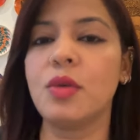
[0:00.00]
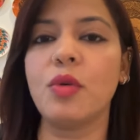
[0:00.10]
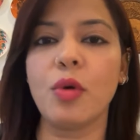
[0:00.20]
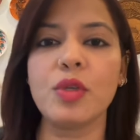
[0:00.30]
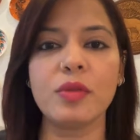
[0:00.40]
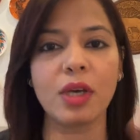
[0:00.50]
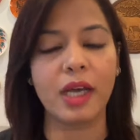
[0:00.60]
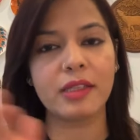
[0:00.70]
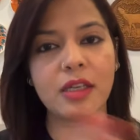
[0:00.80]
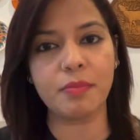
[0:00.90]
You go to the
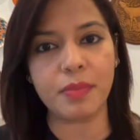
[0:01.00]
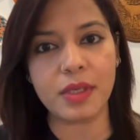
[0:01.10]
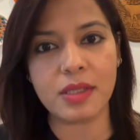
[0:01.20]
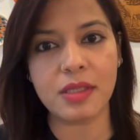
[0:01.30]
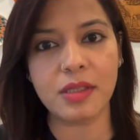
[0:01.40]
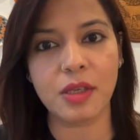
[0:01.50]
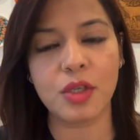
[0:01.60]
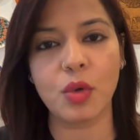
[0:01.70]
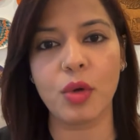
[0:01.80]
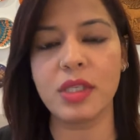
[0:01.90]
another person.
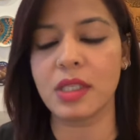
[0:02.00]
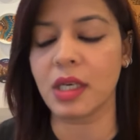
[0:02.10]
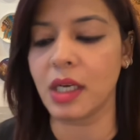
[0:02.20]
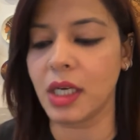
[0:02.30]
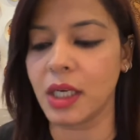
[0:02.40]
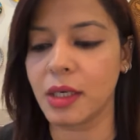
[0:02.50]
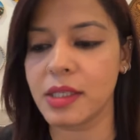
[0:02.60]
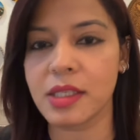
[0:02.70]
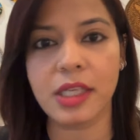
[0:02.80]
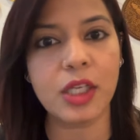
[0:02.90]
Don't
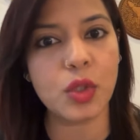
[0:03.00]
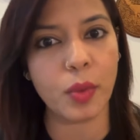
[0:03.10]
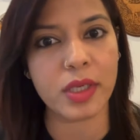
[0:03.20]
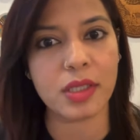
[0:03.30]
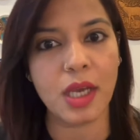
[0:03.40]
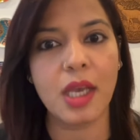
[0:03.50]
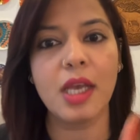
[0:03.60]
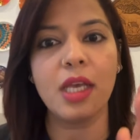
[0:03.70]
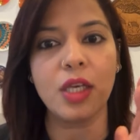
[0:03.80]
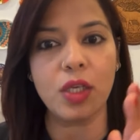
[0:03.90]
stick to it.
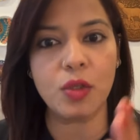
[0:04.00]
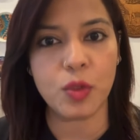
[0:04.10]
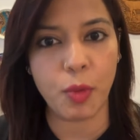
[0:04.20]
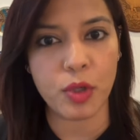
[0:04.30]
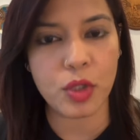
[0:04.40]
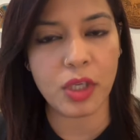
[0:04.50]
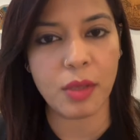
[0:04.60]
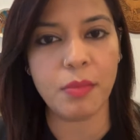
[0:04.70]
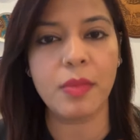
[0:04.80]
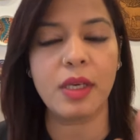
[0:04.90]
You spoke to
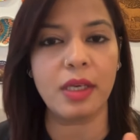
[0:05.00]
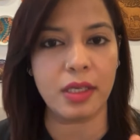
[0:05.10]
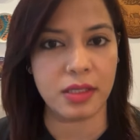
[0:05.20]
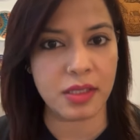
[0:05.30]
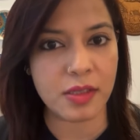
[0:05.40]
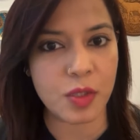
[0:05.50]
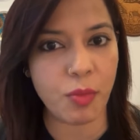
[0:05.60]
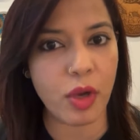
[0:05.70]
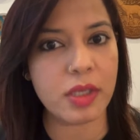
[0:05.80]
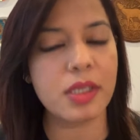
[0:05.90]
him, he didn't
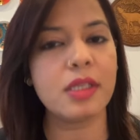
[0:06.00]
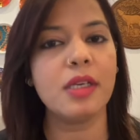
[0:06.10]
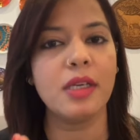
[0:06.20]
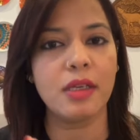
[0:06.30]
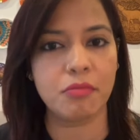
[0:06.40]
responded.